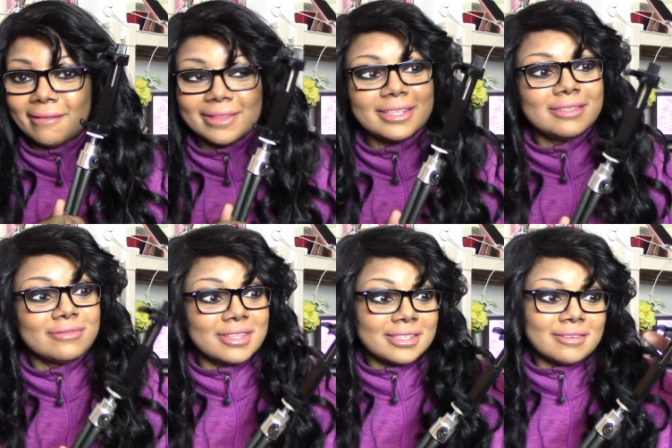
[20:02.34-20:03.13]
This
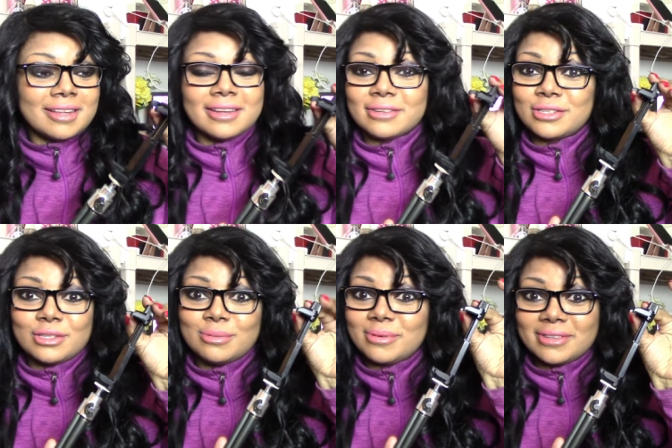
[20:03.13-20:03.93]
this right here is
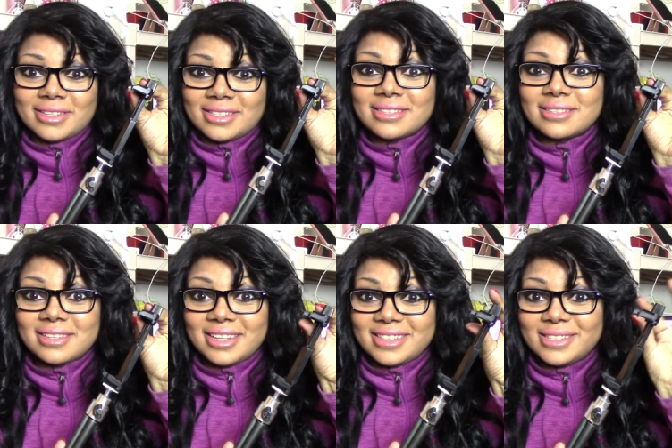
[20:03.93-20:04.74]
just worth
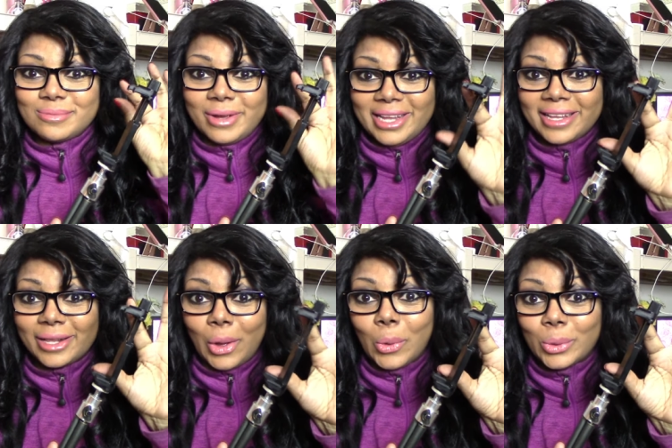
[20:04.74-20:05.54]
its its weight
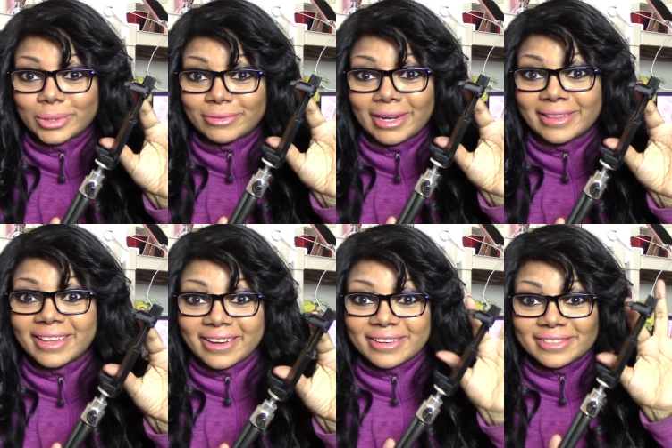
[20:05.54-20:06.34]
in gold right
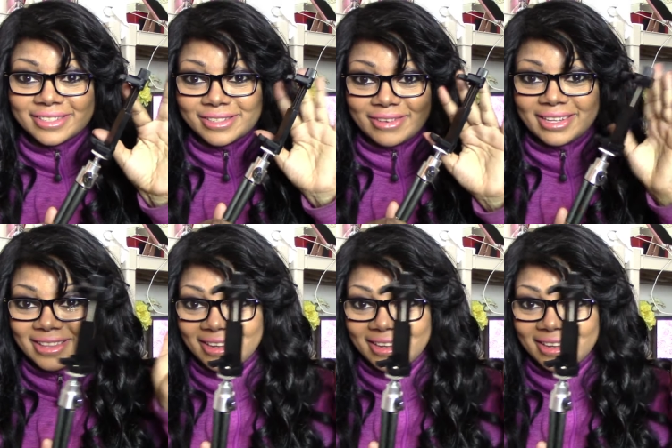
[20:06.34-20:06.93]
there, just right